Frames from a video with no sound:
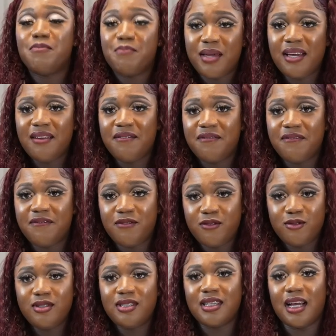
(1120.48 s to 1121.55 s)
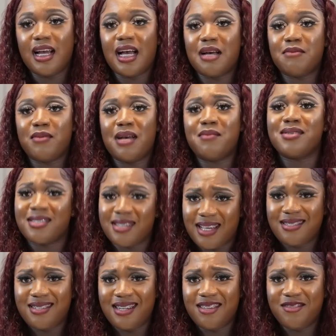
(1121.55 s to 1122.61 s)
have a big foot, I'm a
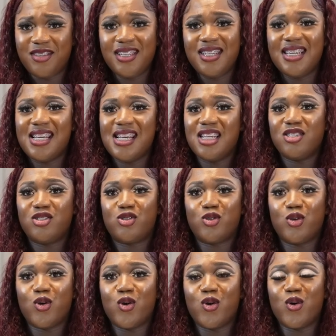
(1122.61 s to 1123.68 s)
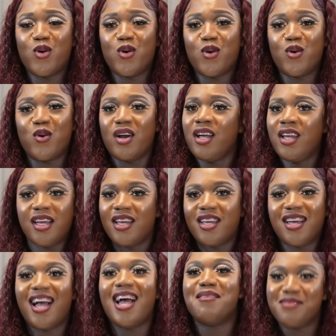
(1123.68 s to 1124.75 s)
size 11, so
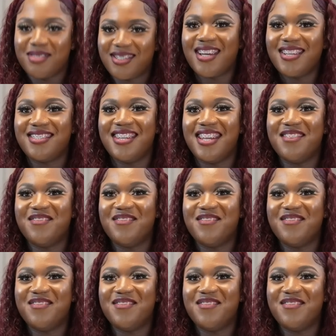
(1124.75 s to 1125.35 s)
I'm a size